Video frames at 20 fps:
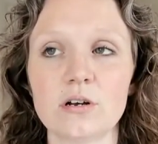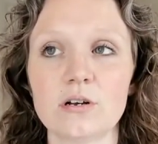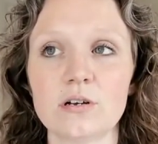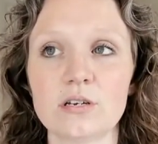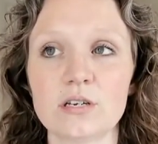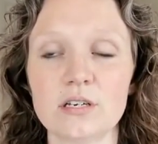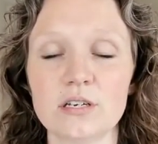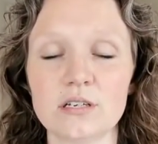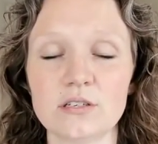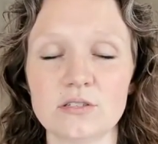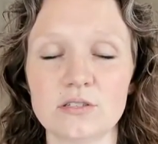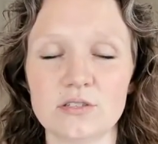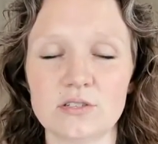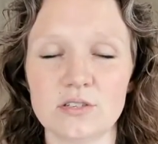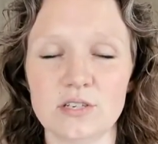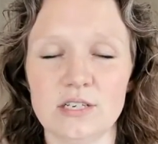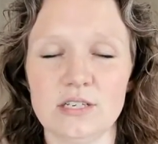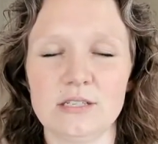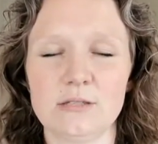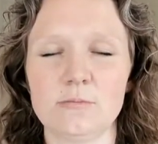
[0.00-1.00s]

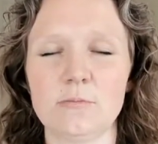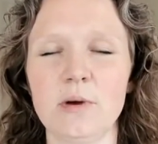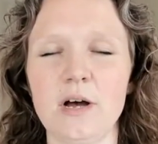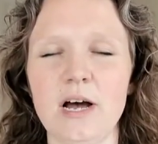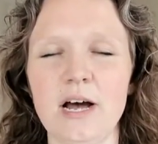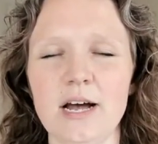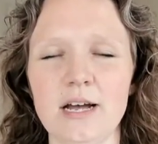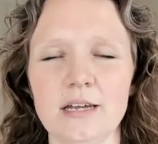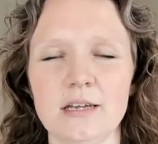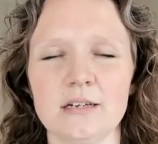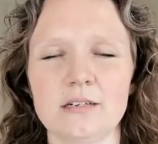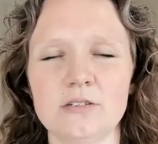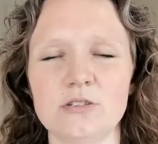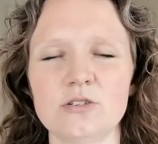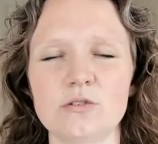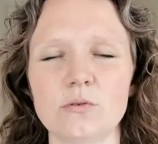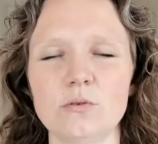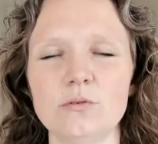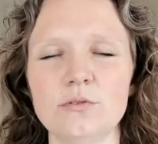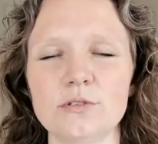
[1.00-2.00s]
His back and his
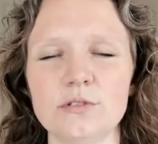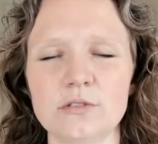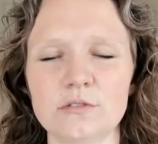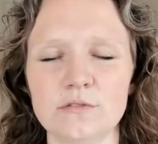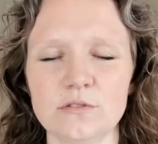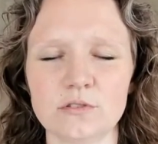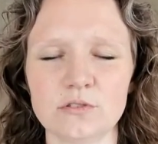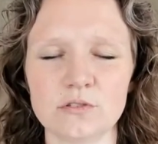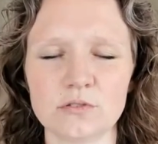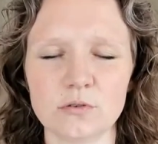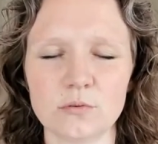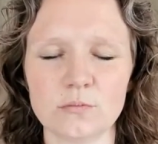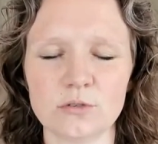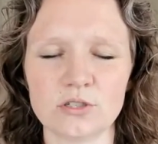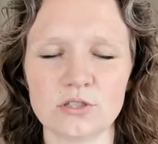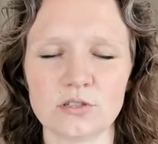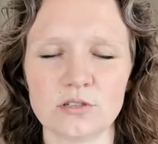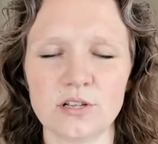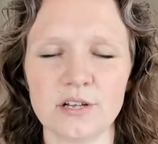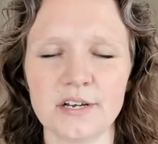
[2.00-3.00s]
shoulders feel so
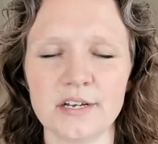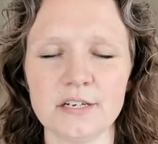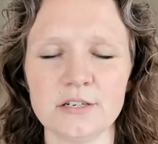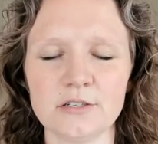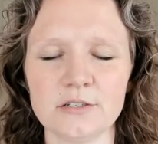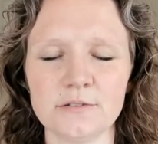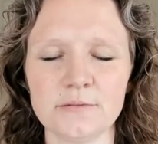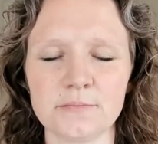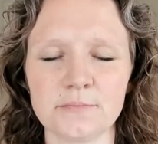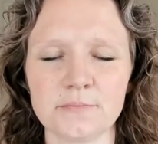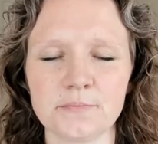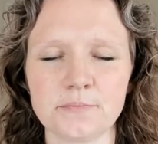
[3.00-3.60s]
much lighter.